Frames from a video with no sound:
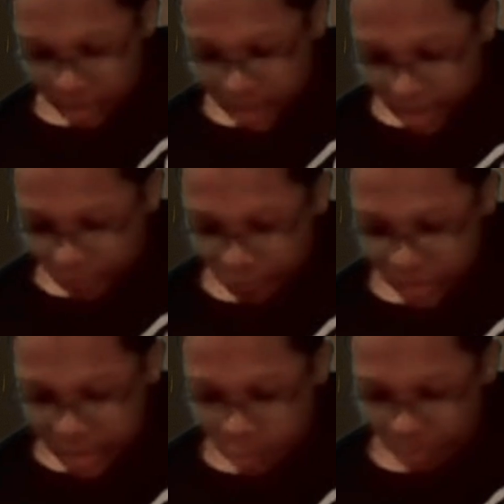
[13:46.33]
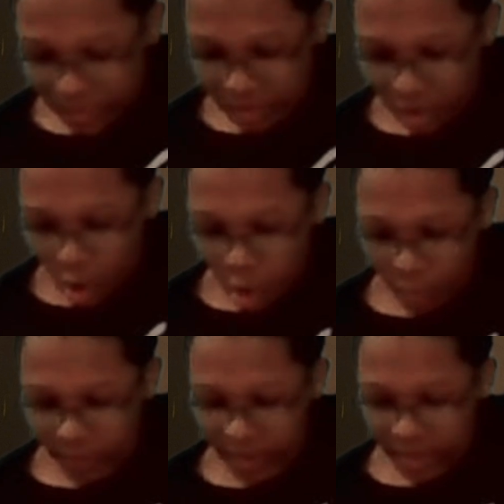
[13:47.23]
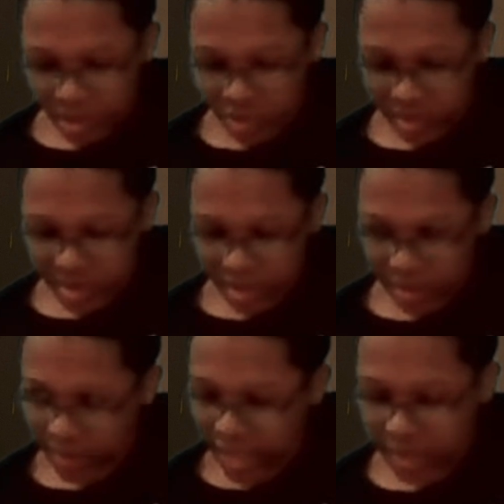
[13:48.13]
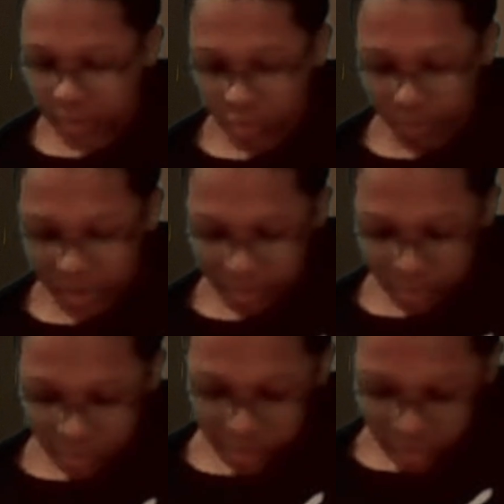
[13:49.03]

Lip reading: Finch women aren't interested in that sort of people.